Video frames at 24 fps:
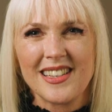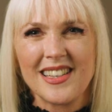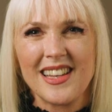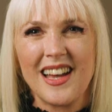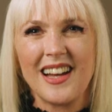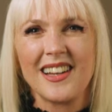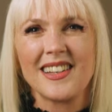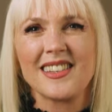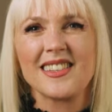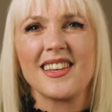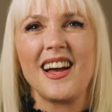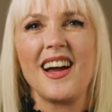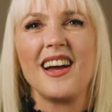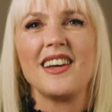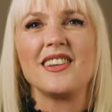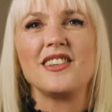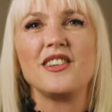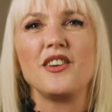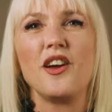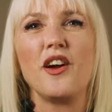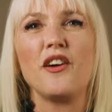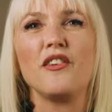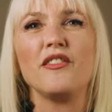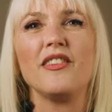the
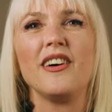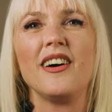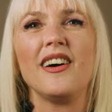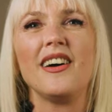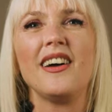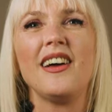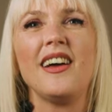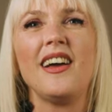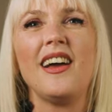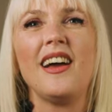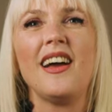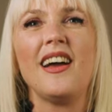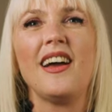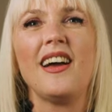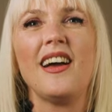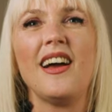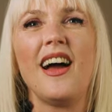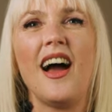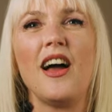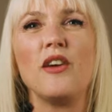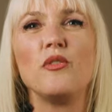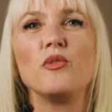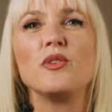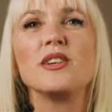anxiety over
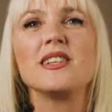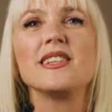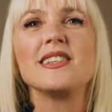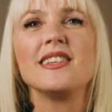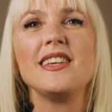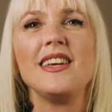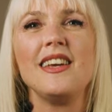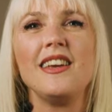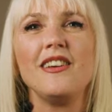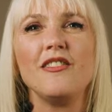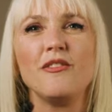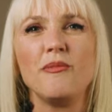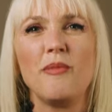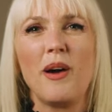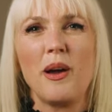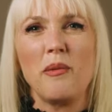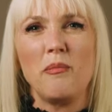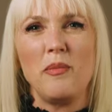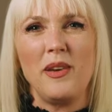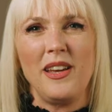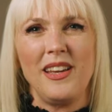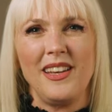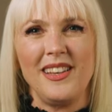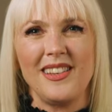and receive my
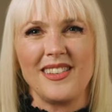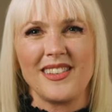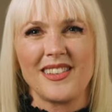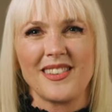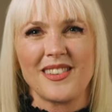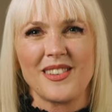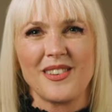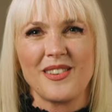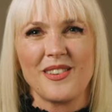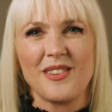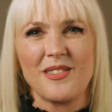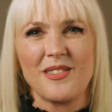peace.